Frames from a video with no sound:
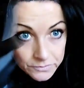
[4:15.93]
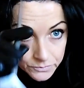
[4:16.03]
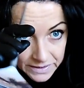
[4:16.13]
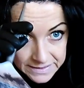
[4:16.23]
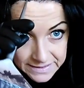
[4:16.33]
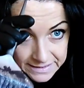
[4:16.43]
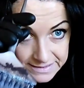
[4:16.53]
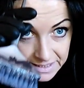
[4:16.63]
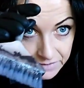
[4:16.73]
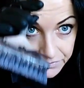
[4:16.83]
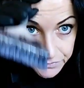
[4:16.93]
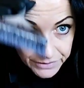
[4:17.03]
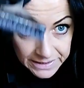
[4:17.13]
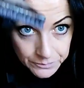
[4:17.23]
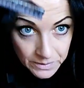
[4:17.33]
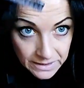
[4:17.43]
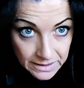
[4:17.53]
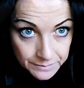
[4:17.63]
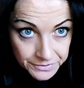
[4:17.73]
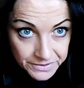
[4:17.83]
And once that's covered really
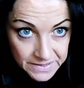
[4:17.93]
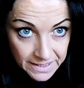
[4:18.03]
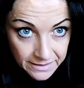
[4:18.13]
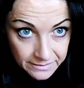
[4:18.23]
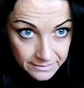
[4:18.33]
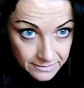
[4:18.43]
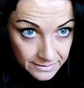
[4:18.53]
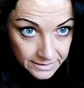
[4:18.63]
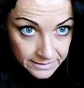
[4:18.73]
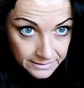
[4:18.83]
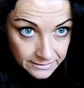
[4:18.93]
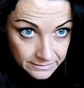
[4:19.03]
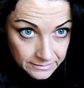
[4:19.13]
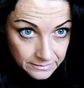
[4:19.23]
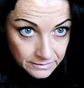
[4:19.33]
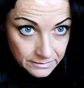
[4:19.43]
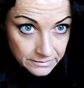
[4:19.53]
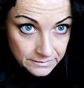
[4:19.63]
well, I'm going to take a thin